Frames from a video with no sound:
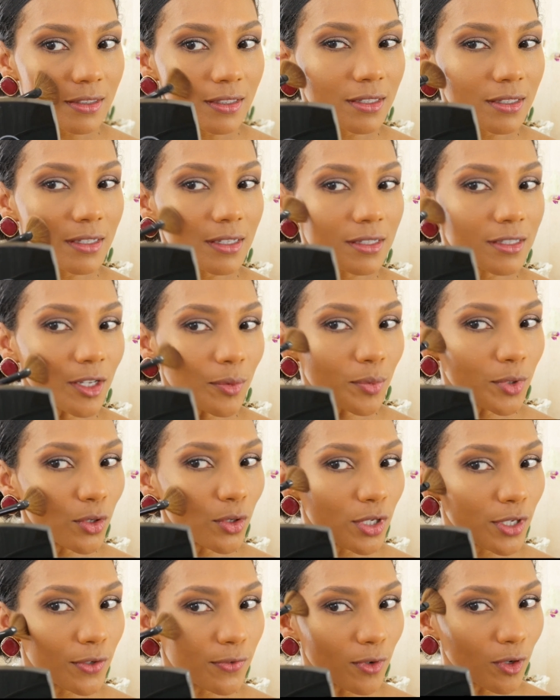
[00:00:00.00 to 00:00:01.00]
This is a
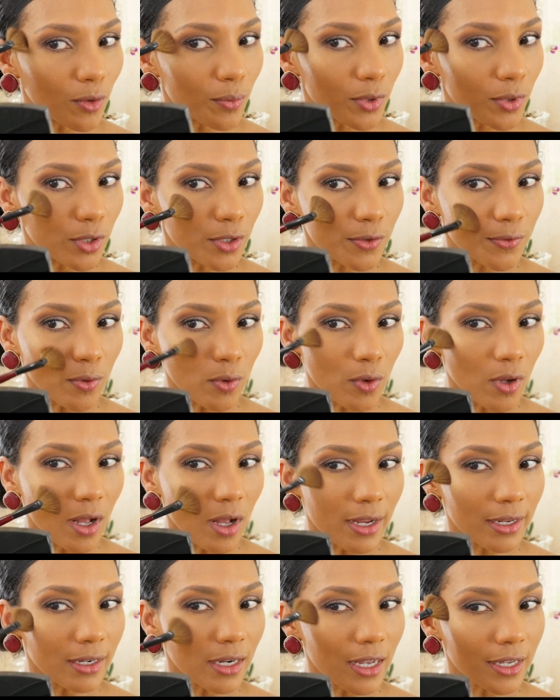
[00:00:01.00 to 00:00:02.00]
beautiful, beautiful
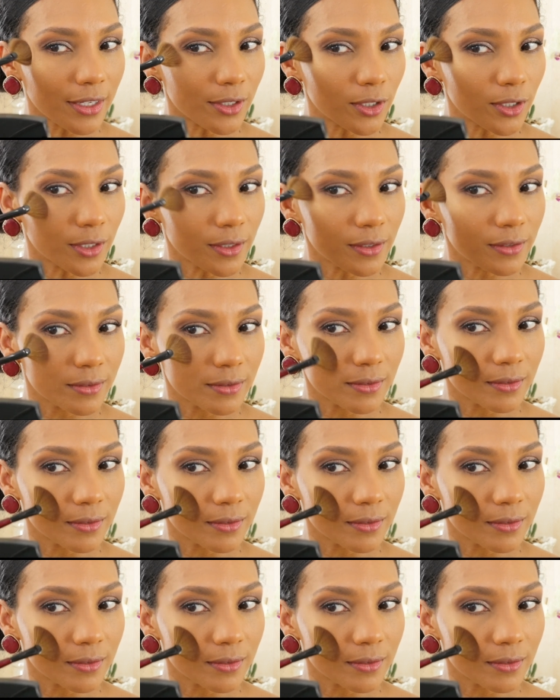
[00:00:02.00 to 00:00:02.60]
highlighter.